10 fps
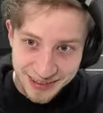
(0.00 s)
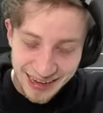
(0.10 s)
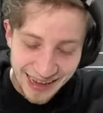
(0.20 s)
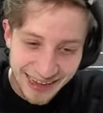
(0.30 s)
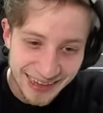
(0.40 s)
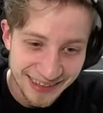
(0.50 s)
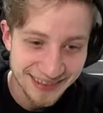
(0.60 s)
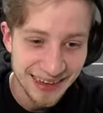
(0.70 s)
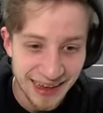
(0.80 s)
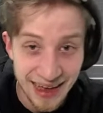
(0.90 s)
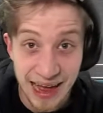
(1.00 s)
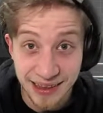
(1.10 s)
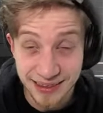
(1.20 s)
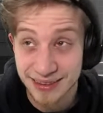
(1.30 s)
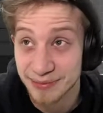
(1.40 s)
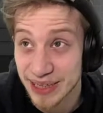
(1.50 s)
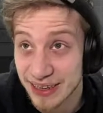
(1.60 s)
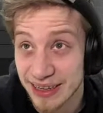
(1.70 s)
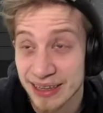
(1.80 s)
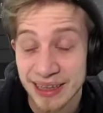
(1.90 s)
8 back
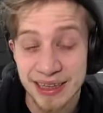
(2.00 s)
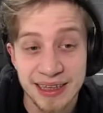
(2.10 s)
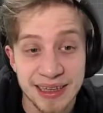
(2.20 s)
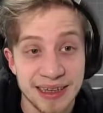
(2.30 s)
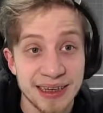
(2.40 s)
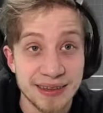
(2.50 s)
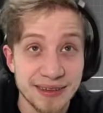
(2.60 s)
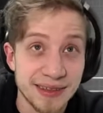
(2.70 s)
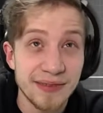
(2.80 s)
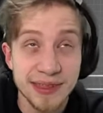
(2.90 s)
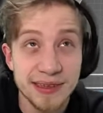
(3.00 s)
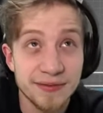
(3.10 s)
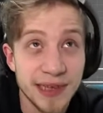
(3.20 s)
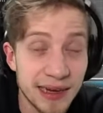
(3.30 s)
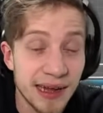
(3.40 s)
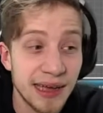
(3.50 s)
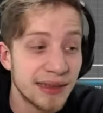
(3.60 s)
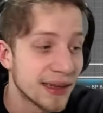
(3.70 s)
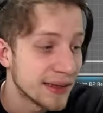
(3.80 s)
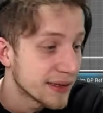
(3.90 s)
then, 7 something and
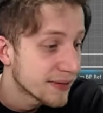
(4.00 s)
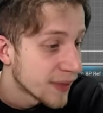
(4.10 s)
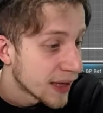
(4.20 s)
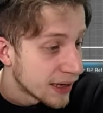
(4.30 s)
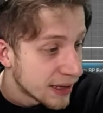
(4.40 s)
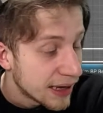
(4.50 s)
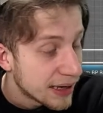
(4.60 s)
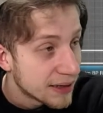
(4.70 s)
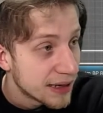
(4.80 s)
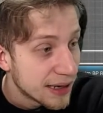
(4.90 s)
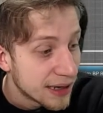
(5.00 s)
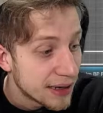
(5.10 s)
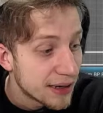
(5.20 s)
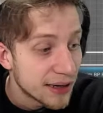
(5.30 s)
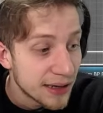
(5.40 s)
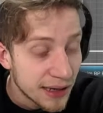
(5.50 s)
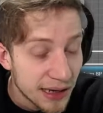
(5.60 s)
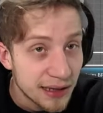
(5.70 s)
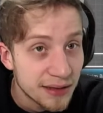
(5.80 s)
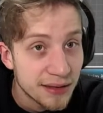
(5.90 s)
8 later, and then
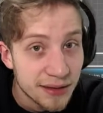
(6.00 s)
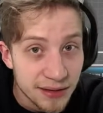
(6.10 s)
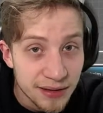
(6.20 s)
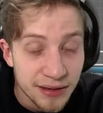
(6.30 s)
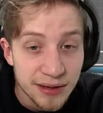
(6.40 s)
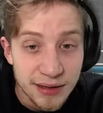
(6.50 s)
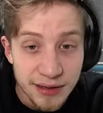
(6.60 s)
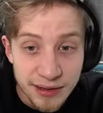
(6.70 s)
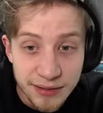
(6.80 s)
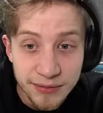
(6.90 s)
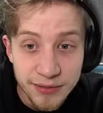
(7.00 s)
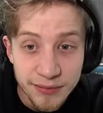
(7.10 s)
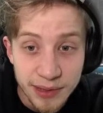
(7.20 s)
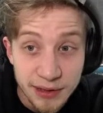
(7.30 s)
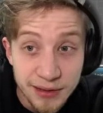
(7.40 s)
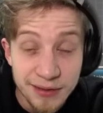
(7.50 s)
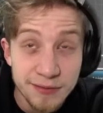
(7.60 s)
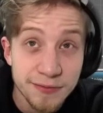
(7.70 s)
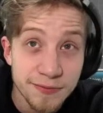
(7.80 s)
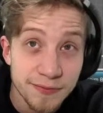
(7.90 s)
from like
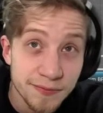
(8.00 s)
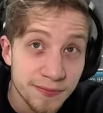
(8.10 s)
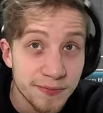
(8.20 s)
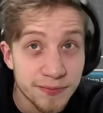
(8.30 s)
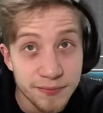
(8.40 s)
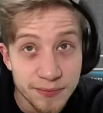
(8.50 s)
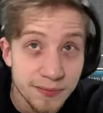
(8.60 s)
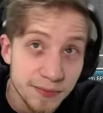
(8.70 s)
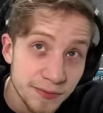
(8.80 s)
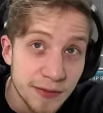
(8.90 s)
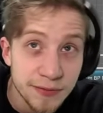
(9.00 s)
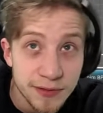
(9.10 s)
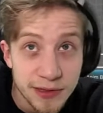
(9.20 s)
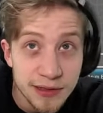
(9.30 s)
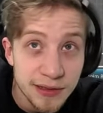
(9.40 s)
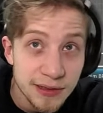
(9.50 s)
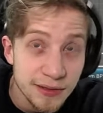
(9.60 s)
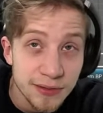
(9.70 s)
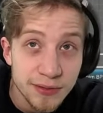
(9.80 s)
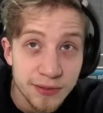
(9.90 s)
15
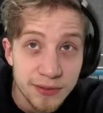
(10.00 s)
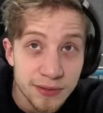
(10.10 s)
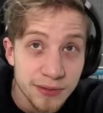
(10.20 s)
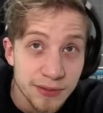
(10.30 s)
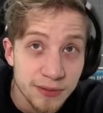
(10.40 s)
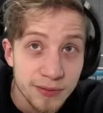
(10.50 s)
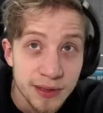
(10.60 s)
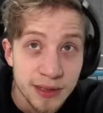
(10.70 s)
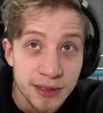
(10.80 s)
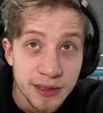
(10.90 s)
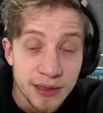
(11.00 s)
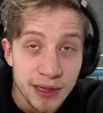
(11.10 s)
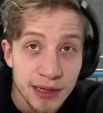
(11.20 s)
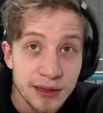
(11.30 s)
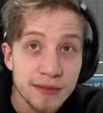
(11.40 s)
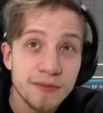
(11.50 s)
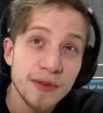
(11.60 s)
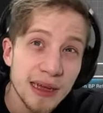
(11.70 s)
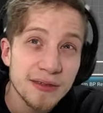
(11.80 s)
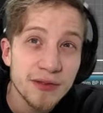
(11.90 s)
to, and
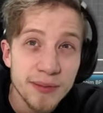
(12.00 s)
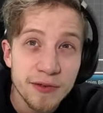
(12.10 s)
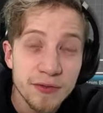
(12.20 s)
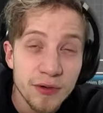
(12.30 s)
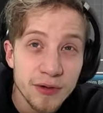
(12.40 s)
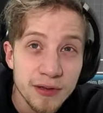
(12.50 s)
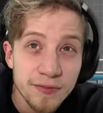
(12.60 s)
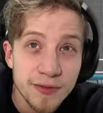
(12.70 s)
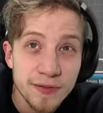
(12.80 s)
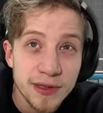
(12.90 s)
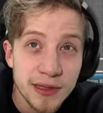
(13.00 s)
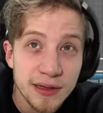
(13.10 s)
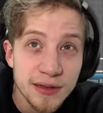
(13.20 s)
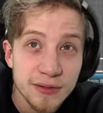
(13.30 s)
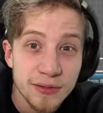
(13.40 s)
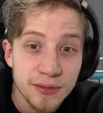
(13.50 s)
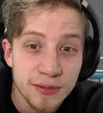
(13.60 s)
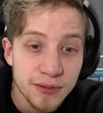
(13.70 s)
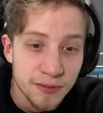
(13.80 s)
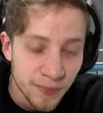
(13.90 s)
I guess from like 14, 15 to